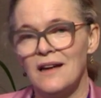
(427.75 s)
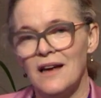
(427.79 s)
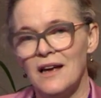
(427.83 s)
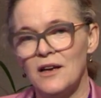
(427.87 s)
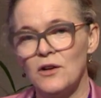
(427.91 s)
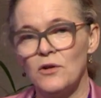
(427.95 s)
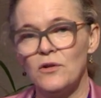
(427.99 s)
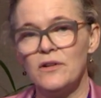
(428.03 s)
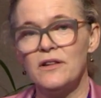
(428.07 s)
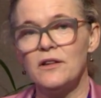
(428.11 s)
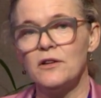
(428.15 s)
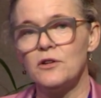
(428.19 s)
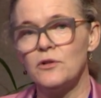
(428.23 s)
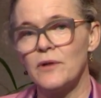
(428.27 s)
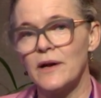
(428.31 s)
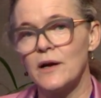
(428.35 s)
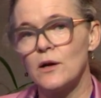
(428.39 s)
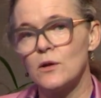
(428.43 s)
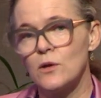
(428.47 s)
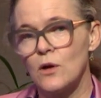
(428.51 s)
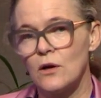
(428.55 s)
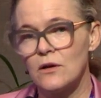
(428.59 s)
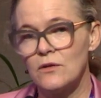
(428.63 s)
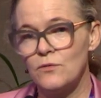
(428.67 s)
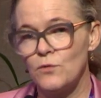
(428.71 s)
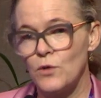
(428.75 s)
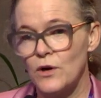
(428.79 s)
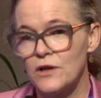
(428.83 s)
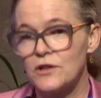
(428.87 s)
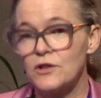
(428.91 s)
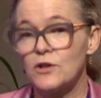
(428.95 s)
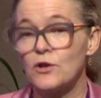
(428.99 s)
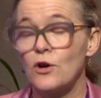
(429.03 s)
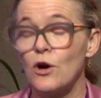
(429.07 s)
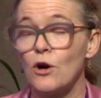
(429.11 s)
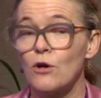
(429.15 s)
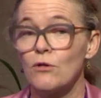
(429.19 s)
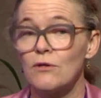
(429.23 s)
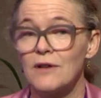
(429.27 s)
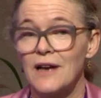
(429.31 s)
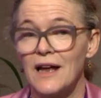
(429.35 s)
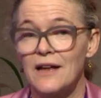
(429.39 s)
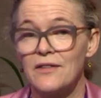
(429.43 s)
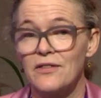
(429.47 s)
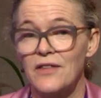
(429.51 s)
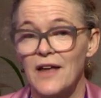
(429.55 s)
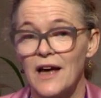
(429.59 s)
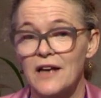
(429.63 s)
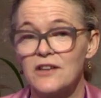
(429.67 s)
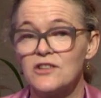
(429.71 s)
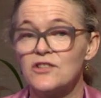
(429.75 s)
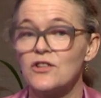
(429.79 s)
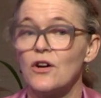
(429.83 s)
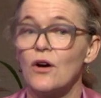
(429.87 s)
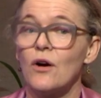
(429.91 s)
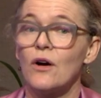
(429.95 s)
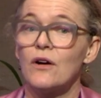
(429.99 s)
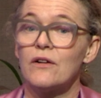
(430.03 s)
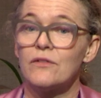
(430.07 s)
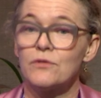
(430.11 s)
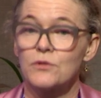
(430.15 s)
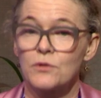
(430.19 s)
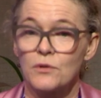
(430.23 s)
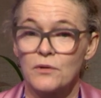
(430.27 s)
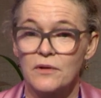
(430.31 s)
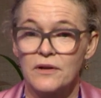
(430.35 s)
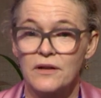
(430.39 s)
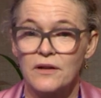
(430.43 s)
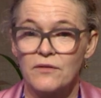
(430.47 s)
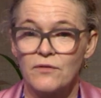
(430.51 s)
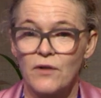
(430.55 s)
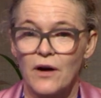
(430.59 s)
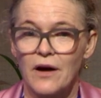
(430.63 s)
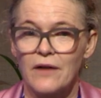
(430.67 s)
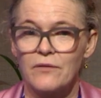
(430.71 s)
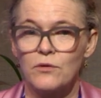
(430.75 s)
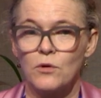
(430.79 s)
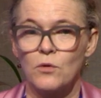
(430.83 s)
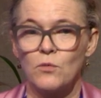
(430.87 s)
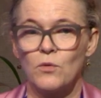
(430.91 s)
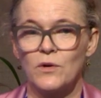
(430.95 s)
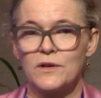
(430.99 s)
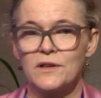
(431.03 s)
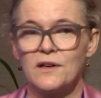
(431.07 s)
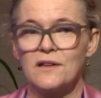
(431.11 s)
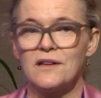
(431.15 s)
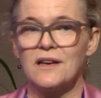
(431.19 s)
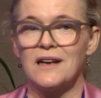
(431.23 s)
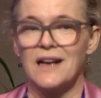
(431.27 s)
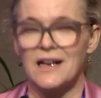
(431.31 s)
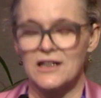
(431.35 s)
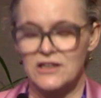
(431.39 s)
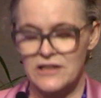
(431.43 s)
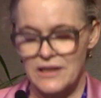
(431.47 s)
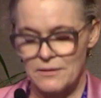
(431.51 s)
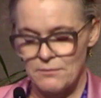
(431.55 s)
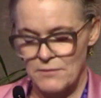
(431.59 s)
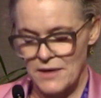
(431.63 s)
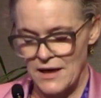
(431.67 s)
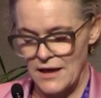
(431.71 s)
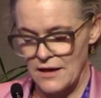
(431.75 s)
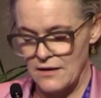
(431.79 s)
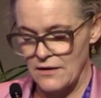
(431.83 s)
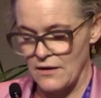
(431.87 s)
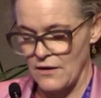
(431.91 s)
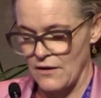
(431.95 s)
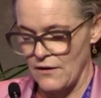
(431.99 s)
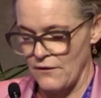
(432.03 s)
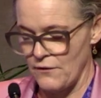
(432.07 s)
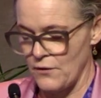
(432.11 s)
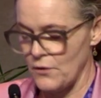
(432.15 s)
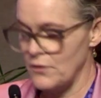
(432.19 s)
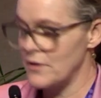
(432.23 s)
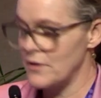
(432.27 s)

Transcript: and also doing a lot of work to correlate that to overall survival. What does it actually mean for